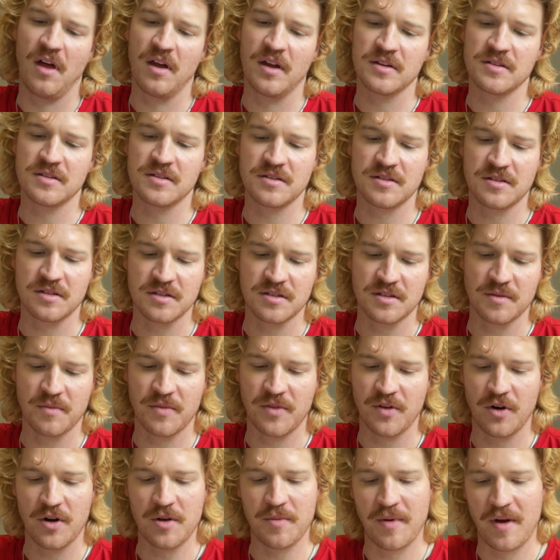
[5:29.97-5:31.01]
guess it's just some
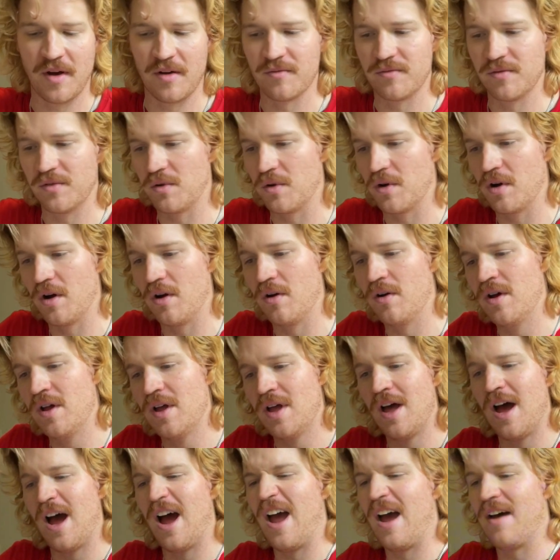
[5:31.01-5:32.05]
30-pound fluoro.
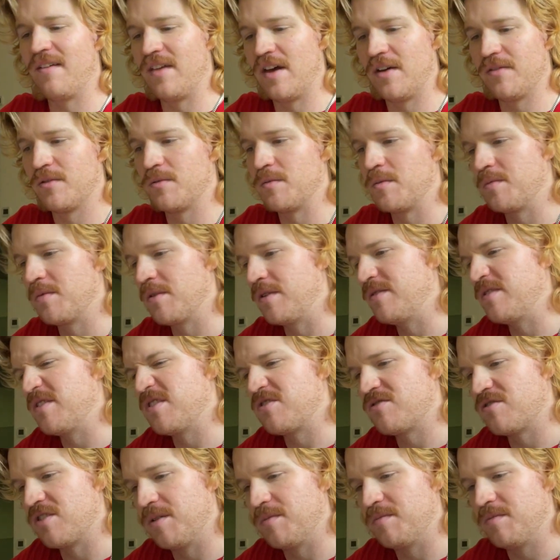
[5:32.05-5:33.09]
I had that from a previous
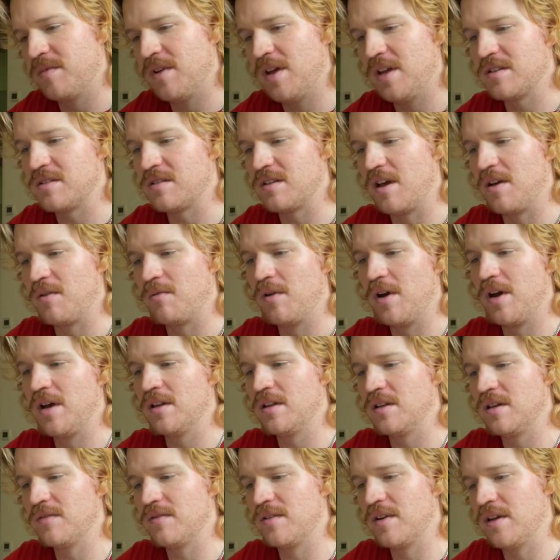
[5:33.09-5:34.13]
trip. It's
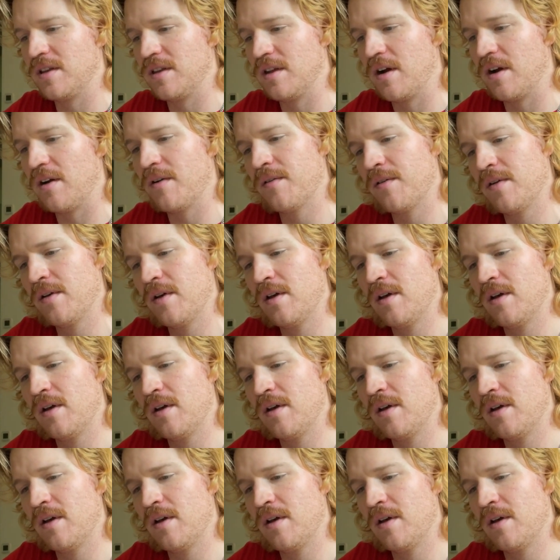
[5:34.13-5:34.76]
lightweight, leave it in there.